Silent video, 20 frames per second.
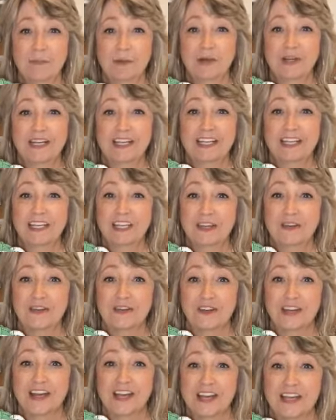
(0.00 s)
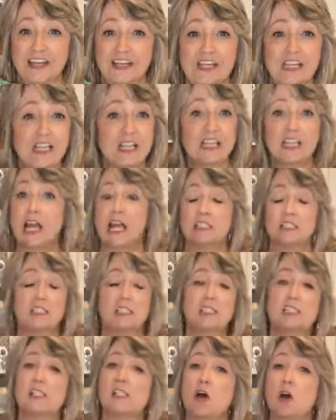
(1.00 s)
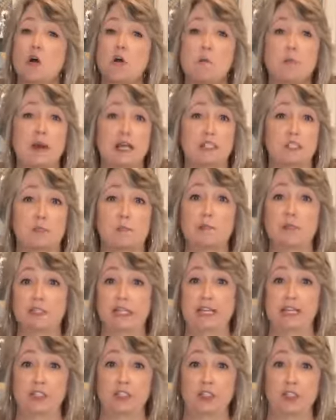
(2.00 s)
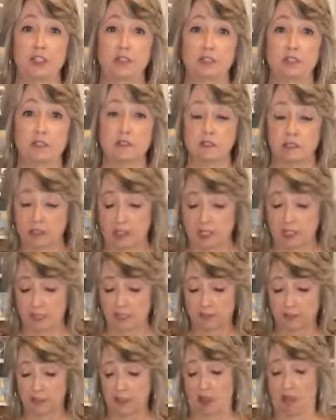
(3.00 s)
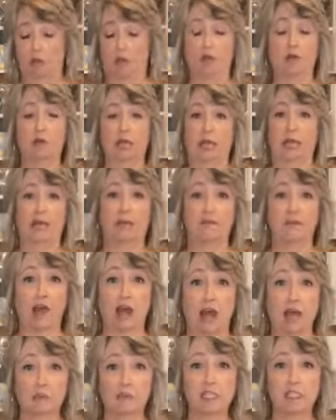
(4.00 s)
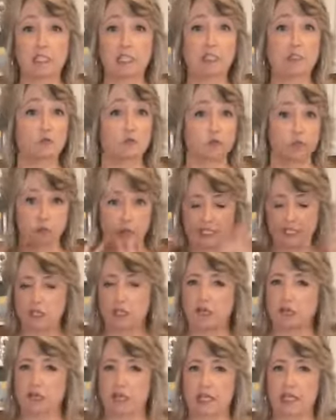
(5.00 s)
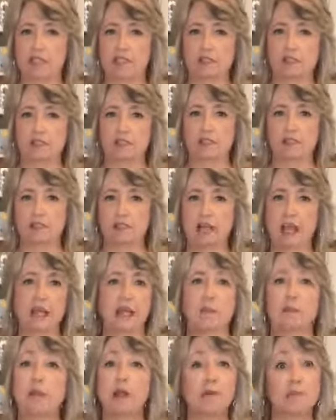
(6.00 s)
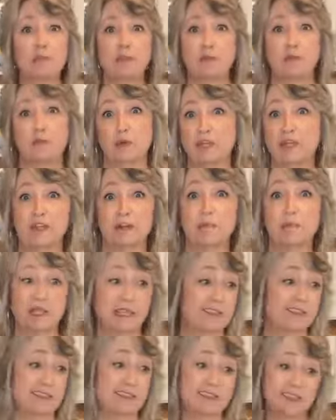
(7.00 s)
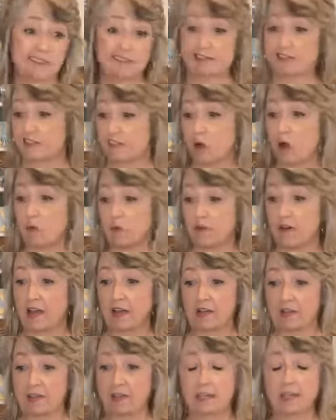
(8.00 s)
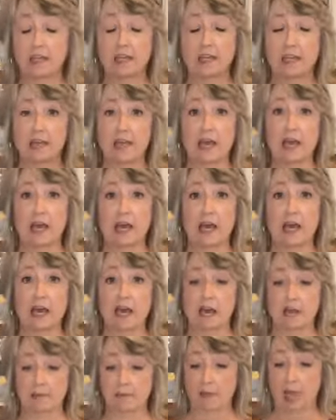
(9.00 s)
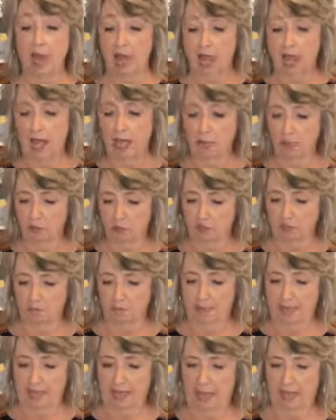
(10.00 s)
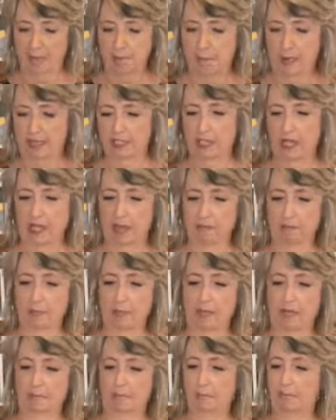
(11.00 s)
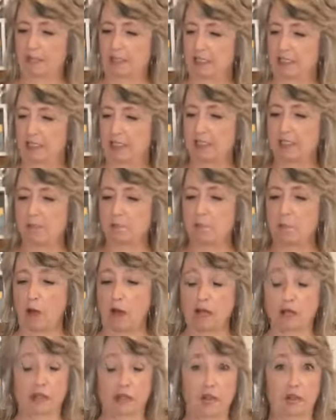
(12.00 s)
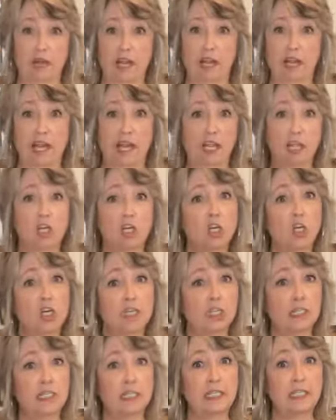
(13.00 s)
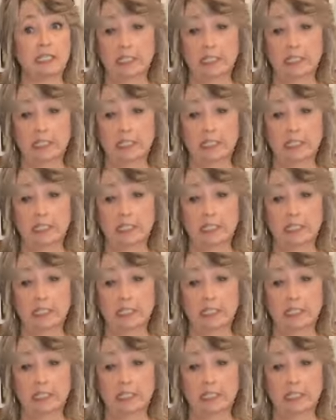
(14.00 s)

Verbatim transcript: pretty cute, huh? And so much potential. So, okay, if I was gonna redo this, and I probably will because this is so fun, um, I would make my top pumpkin smaller and I could